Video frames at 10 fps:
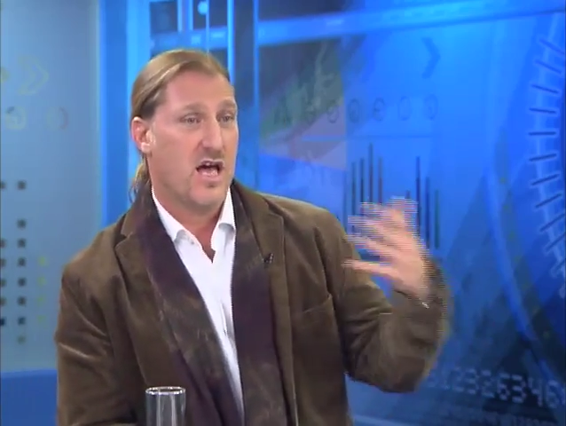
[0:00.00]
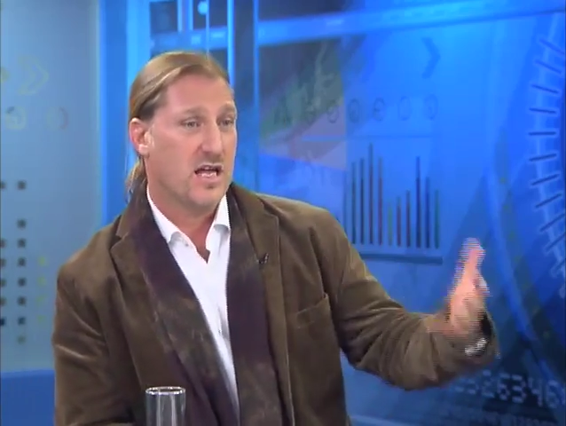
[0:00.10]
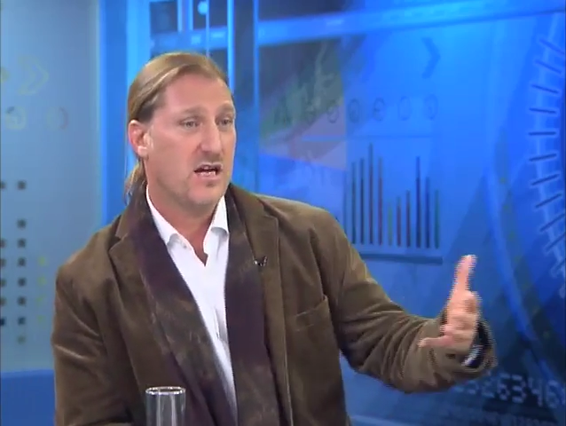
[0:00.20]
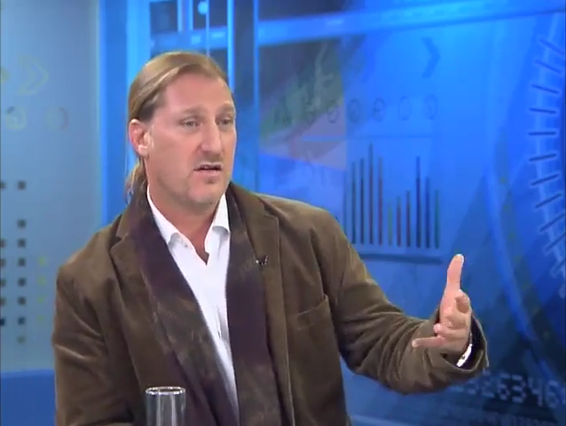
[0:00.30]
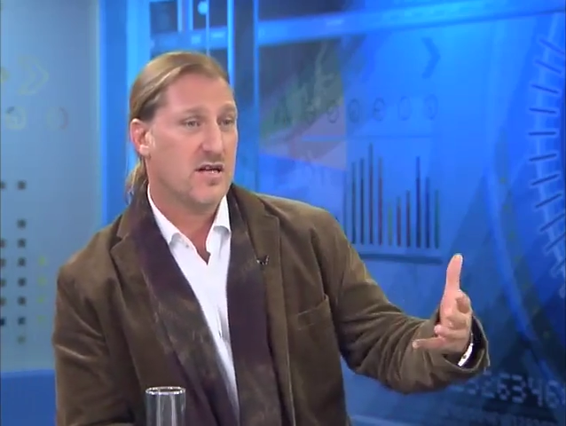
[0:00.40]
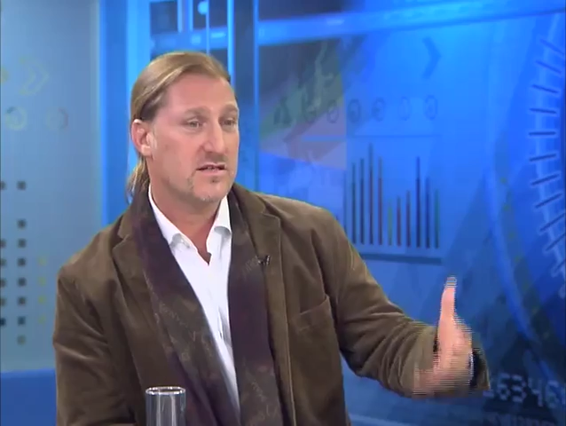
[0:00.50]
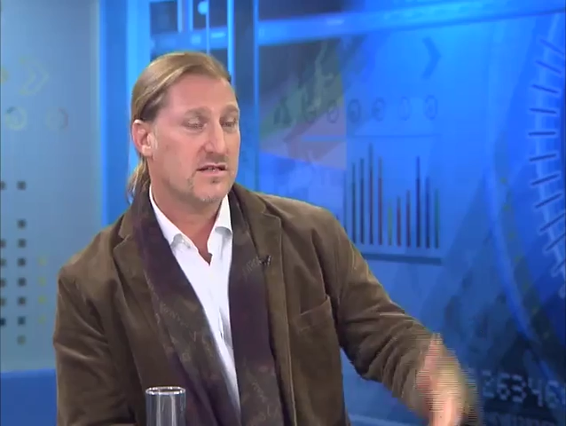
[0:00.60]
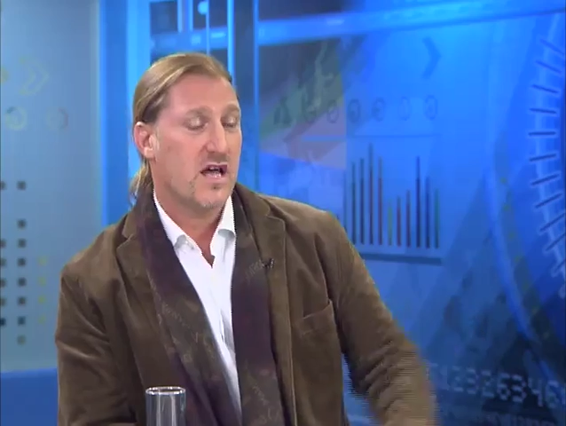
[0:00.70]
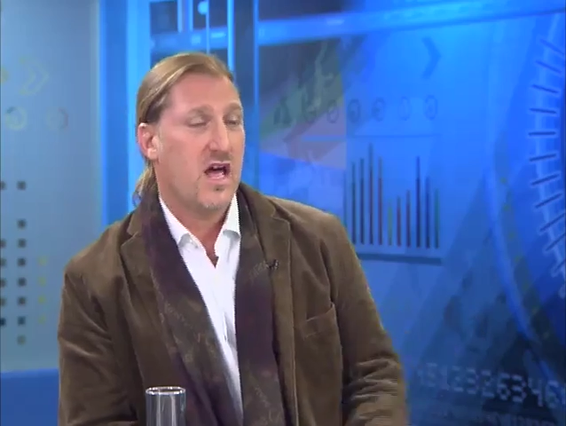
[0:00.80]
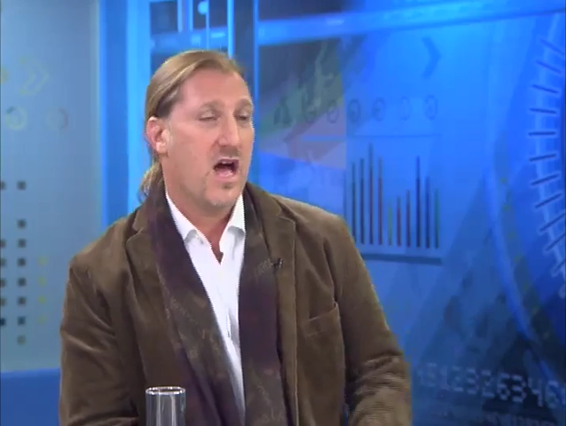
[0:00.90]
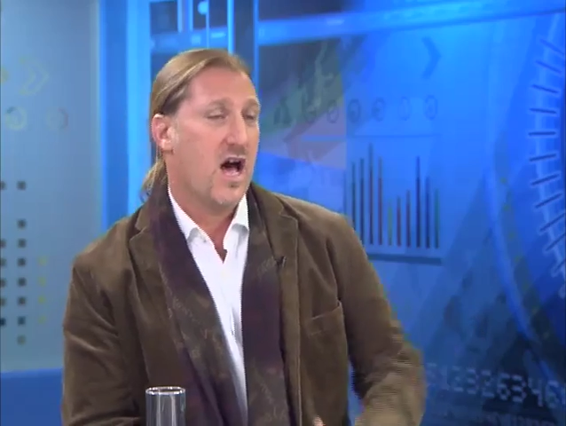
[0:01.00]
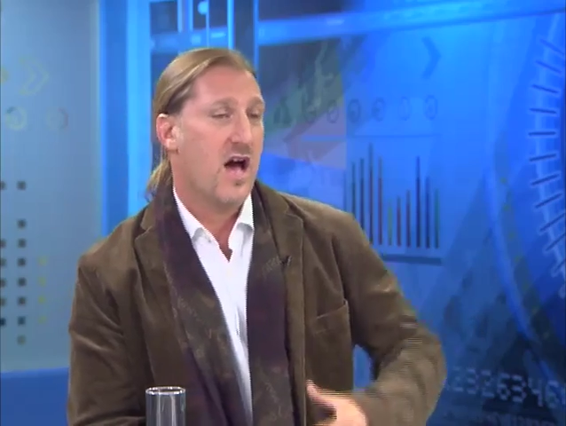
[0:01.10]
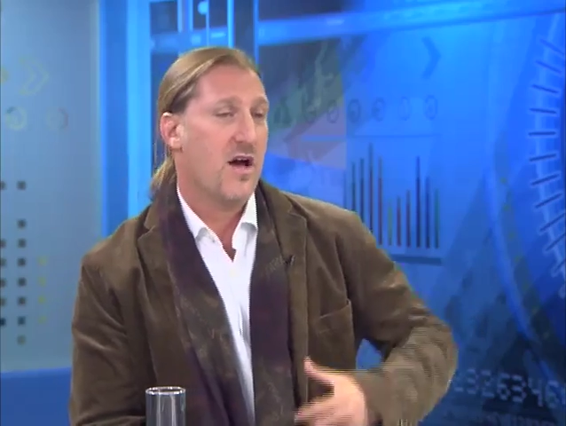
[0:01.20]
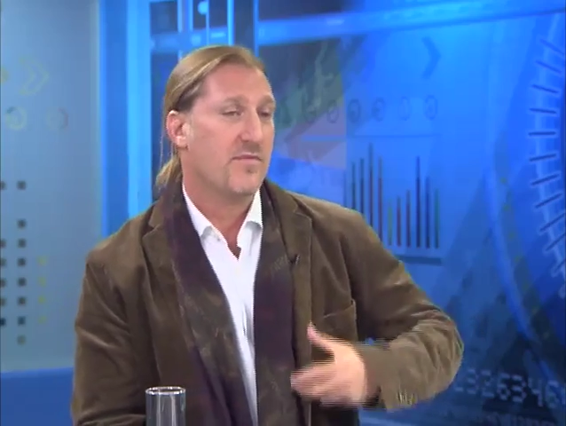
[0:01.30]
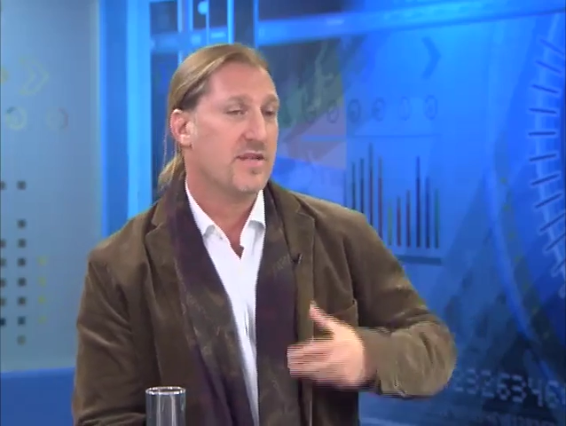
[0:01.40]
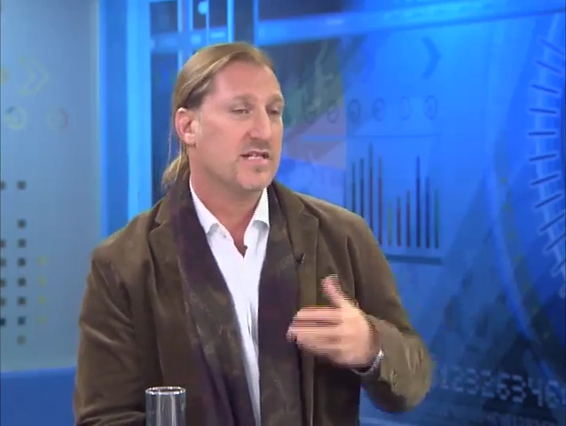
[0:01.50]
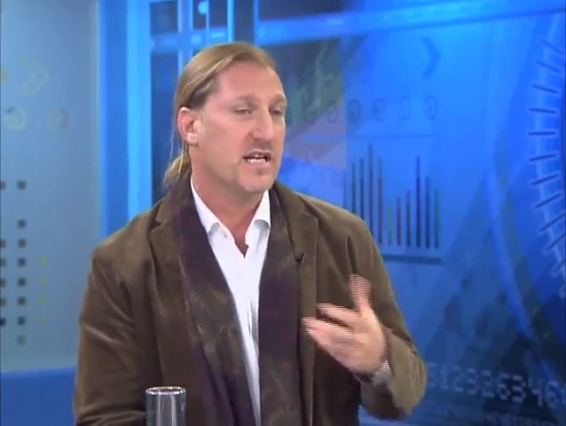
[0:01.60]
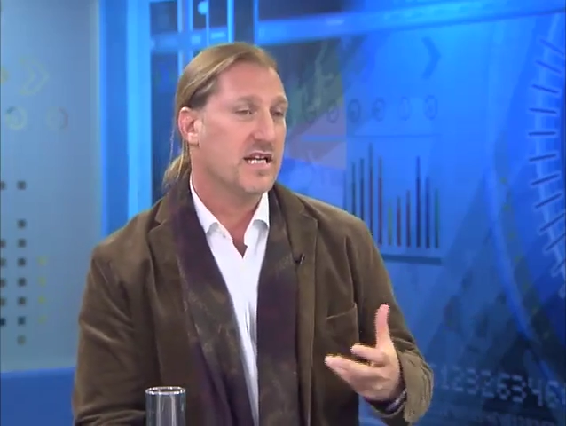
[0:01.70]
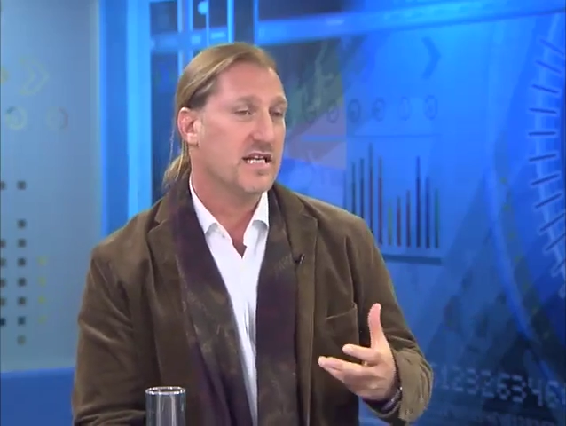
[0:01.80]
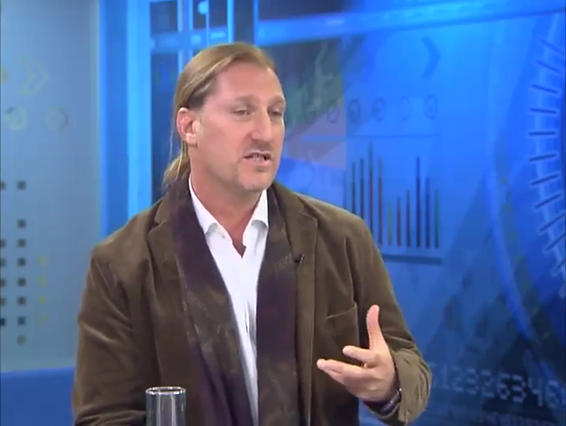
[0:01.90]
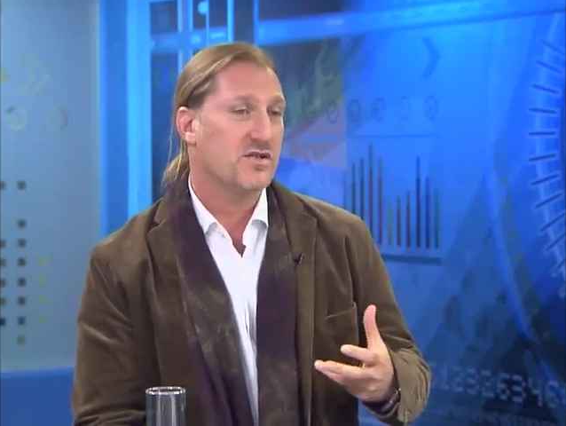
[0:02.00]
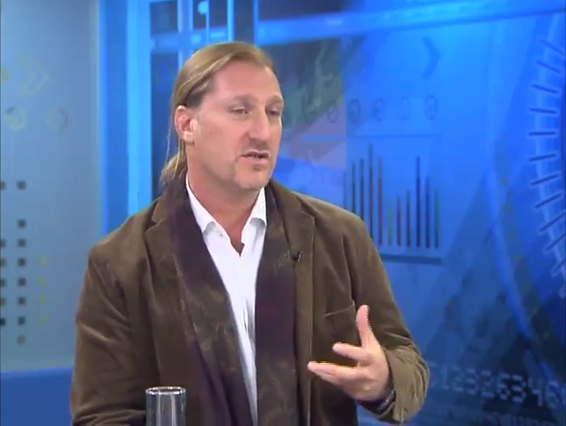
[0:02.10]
increase, there's a need